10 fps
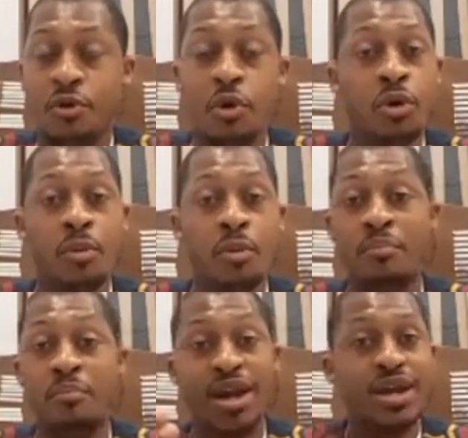For
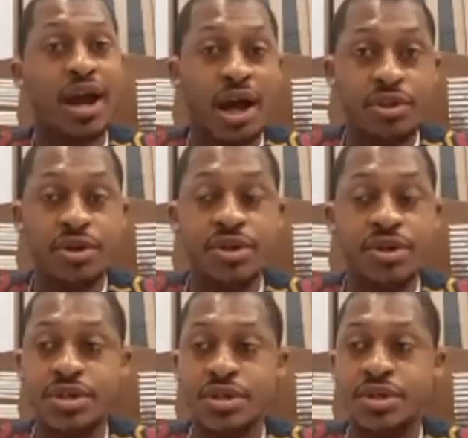many
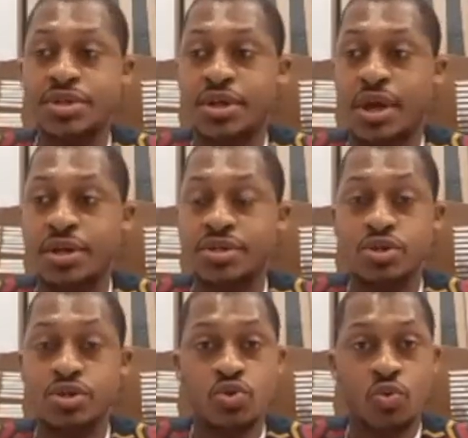others, it is a
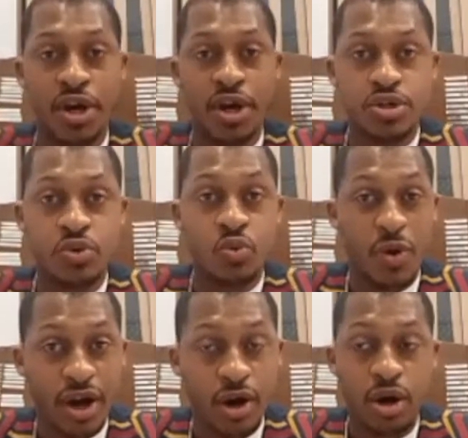situation
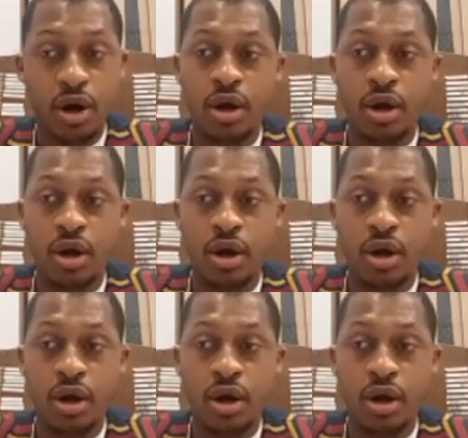where